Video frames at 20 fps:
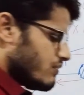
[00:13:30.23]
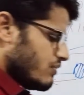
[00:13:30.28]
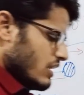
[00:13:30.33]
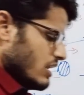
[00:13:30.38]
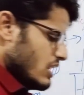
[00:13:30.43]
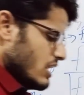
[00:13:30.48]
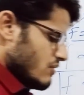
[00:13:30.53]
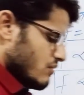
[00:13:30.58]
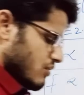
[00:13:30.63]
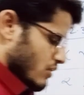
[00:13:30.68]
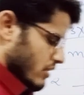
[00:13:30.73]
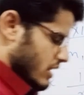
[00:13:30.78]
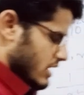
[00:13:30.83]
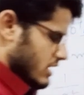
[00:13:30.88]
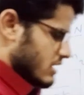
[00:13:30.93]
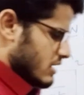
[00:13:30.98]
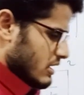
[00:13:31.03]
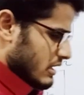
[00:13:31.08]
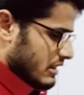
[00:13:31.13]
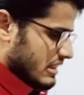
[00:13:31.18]
that the
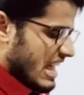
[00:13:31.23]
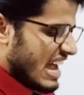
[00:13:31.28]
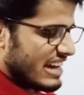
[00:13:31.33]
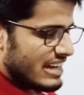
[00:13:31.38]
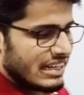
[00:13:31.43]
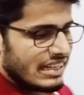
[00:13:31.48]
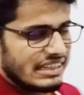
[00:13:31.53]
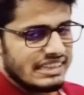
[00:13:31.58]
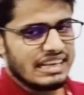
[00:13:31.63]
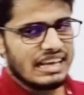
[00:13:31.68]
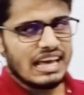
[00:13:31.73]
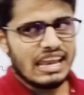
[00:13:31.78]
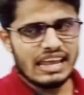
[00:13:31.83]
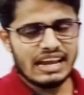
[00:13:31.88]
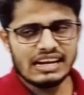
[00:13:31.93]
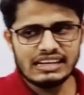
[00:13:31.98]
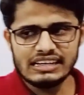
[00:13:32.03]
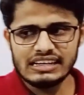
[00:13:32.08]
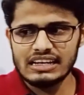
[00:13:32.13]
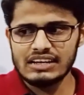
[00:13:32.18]
electric force
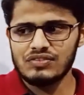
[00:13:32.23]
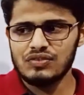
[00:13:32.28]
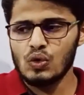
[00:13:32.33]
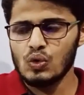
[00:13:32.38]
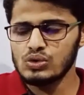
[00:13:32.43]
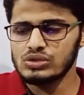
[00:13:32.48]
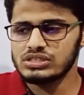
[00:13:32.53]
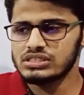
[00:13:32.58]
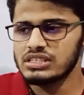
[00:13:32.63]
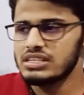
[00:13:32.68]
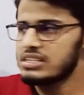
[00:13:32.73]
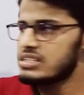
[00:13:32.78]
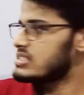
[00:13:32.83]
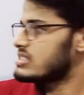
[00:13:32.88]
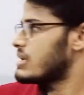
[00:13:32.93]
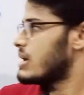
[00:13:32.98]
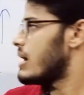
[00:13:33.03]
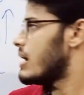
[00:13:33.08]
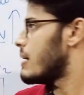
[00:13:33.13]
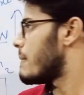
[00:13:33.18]
is big as
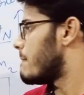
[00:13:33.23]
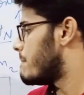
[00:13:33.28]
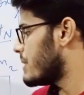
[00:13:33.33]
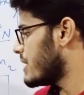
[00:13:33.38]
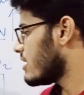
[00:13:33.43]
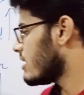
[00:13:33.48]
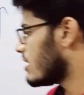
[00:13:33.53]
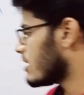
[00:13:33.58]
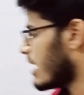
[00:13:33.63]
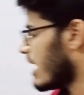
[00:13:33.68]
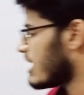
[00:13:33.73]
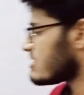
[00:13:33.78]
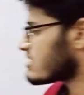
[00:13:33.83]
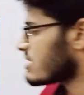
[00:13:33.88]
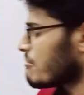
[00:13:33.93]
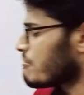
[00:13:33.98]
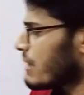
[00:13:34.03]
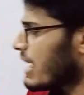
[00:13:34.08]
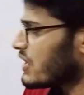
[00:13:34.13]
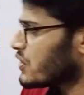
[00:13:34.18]
compared to the
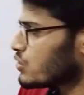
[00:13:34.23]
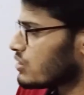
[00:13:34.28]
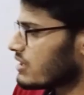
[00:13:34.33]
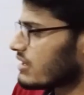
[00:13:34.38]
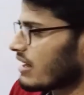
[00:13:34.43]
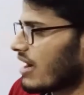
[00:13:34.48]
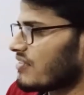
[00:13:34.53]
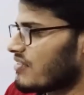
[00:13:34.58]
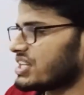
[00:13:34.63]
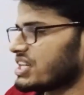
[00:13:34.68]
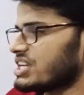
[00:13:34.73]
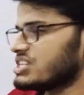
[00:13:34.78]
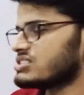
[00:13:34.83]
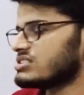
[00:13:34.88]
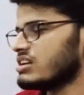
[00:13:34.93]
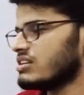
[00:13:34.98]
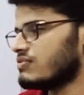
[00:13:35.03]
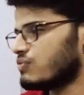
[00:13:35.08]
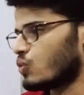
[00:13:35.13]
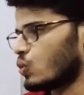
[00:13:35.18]
gravitational force,
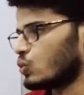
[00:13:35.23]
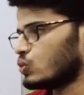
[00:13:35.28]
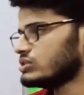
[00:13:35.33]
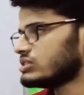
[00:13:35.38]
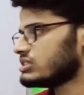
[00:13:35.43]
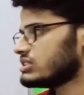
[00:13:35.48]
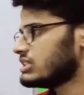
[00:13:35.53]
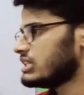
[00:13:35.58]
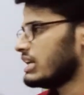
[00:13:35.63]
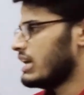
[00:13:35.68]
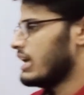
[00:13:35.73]
let's do an